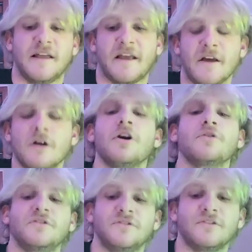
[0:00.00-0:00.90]
Like, oh,
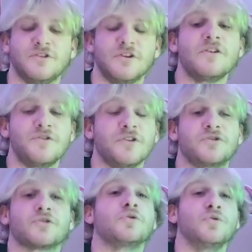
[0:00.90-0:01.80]
does
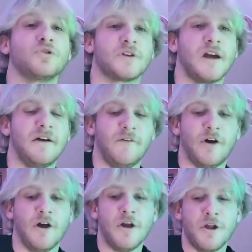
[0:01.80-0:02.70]
your cooler have
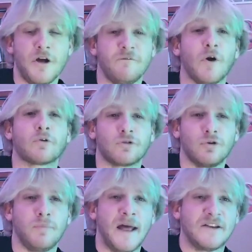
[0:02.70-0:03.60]
a
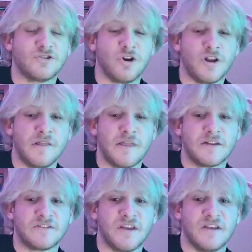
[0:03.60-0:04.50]
Velcro patch on it that
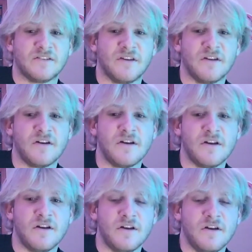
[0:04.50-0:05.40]
says
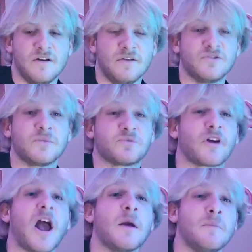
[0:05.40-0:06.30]

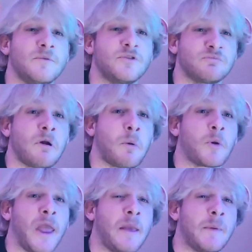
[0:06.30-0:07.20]
subscribe to Smart
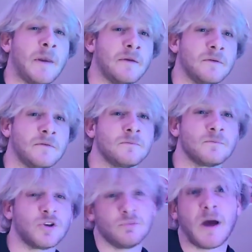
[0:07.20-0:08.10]
Rubber Gaming?
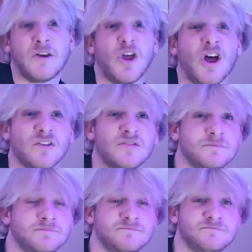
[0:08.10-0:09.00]
Because mine does.
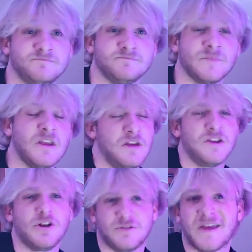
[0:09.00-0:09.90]

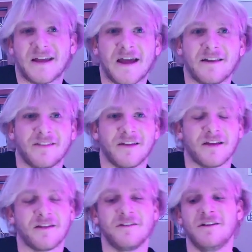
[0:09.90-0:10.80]
You know, it's that kind of thing.